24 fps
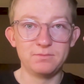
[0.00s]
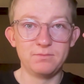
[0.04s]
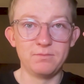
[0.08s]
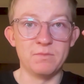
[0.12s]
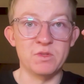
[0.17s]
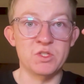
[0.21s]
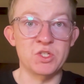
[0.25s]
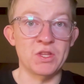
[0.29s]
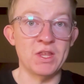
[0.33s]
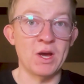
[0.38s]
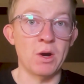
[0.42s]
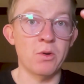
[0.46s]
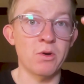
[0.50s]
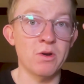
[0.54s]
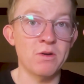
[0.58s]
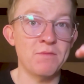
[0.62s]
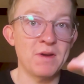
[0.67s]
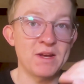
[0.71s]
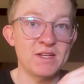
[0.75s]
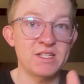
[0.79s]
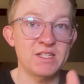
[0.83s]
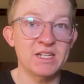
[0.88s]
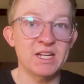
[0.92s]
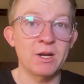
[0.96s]
So they were
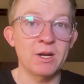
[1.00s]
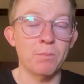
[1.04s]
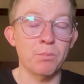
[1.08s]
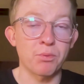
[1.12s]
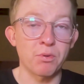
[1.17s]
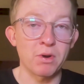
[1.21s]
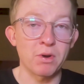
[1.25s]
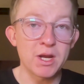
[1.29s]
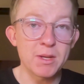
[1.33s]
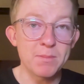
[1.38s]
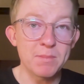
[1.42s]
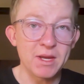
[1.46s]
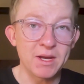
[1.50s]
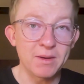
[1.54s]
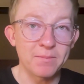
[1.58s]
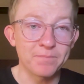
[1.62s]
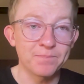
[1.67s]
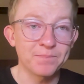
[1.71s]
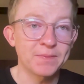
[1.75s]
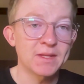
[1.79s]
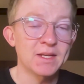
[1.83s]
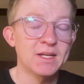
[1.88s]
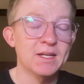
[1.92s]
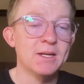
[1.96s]
investing at a premium,
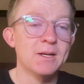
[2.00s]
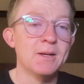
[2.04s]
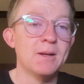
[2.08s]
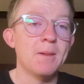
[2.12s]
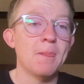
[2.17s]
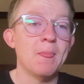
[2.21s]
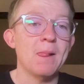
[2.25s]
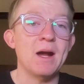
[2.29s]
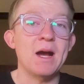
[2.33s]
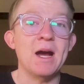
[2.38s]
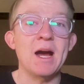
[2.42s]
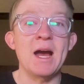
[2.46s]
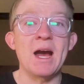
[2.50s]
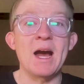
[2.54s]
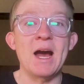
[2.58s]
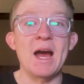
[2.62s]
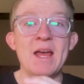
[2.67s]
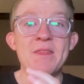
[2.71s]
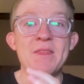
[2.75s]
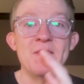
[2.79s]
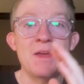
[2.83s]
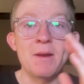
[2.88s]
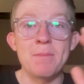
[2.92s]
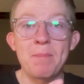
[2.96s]

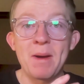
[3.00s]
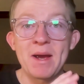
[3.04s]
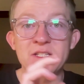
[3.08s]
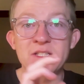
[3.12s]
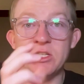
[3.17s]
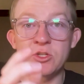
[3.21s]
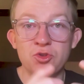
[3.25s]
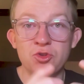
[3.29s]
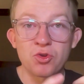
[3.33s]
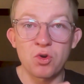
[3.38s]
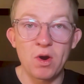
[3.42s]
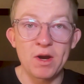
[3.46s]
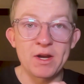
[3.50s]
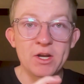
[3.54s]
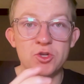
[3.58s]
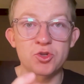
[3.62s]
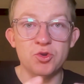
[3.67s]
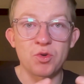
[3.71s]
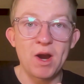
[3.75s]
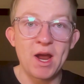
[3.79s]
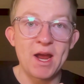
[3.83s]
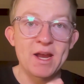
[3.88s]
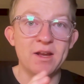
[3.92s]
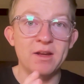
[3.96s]
and then basically trying to
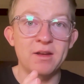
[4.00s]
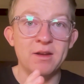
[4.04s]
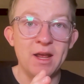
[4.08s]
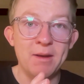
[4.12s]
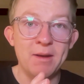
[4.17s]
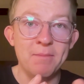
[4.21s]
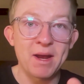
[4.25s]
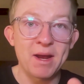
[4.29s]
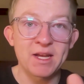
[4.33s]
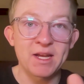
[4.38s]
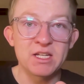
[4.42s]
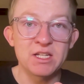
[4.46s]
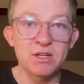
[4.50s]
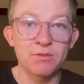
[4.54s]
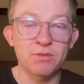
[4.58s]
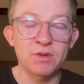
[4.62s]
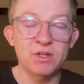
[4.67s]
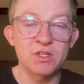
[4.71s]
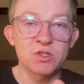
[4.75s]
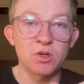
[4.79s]
trade and make a difference